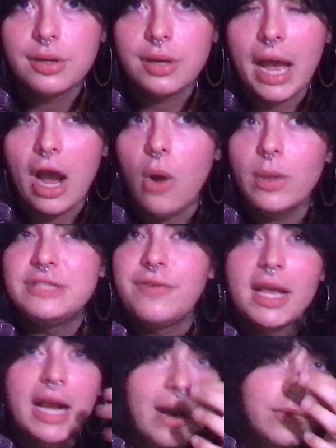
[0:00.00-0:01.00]
I always
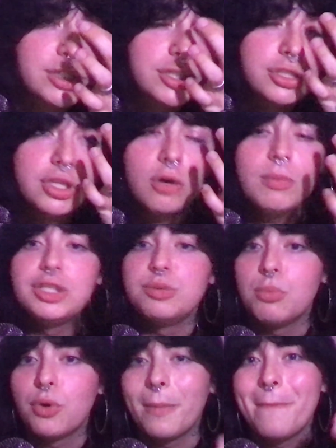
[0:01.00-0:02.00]
felt like I was so much
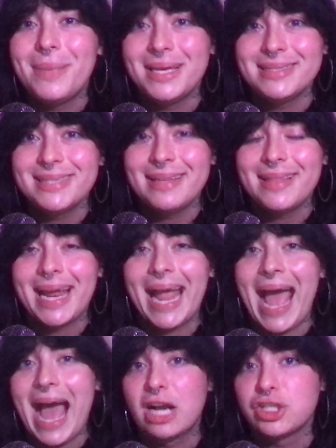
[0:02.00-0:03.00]
more busy than I
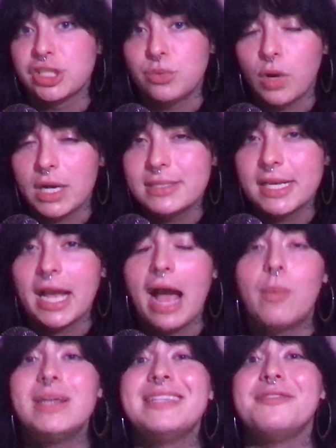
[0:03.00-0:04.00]
actually was. Like
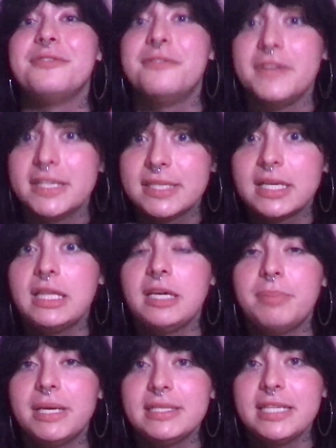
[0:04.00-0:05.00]
I wasn't physically
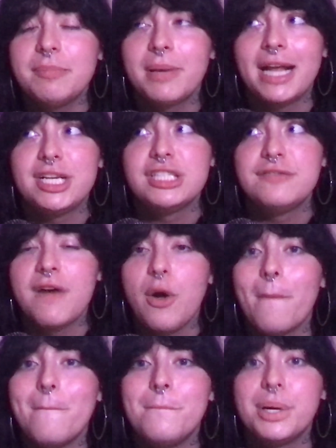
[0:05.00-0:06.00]
busy, but I just
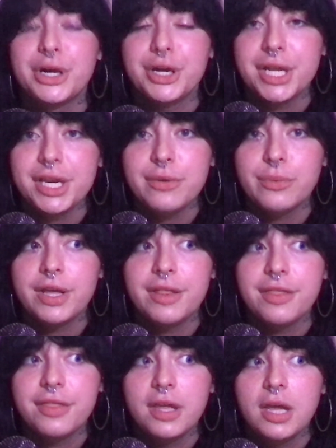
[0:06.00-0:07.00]
felt burdened
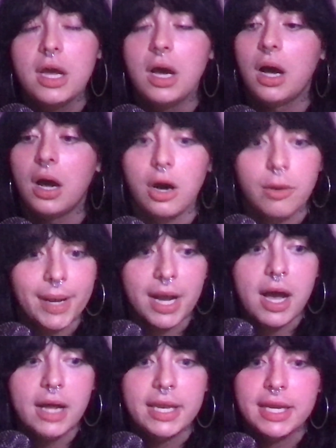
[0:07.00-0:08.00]
with, oh my
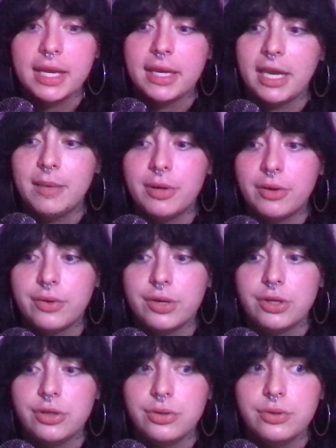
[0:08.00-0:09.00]
God, like Camo,
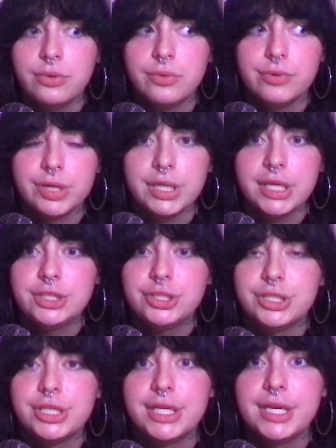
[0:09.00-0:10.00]
you really
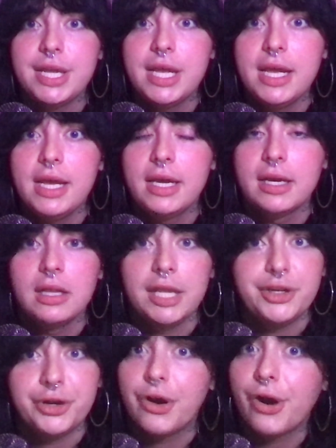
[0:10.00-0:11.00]
should
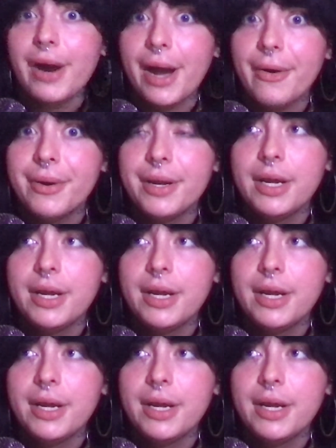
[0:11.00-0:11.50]
clean your car out.